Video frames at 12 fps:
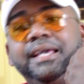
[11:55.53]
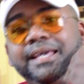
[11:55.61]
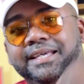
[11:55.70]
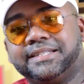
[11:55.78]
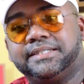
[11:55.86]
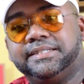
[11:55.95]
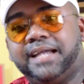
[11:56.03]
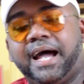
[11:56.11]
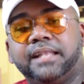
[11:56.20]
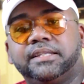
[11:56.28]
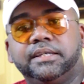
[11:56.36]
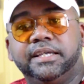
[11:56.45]
it's
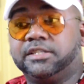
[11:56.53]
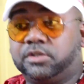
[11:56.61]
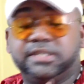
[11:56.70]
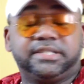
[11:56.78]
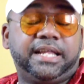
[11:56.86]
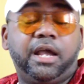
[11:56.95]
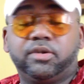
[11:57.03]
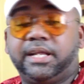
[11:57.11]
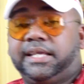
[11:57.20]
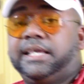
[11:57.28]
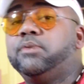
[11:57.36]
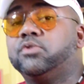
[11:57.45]
not it's the sound
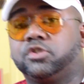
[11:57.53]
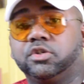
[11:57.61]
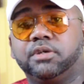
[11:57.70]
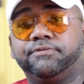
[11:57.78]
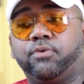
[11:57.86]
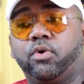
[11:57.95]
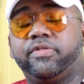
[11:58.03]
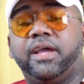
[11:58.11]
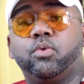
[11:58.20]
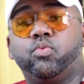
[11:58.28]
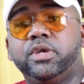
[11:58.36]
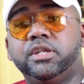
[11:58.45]
that he was looking for
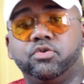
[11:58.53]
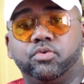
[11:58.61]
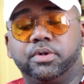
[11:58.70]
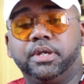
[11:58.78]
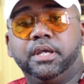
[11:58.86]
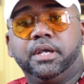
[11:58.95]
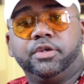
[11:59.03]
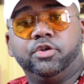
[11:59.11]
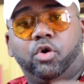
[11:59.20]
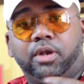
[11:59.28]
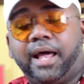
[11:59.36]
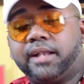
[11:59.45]
that we do. You
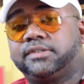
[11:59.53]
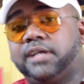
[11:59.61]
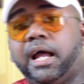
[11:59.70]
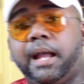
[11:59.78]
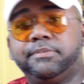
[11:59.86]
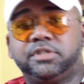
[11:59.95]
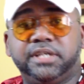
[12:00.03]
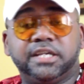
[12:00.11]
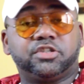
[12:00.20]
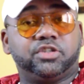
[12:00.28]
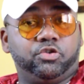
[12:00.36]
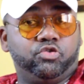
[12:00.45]
know, a lot of times,
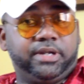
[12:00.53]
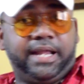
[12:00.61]
yes, you can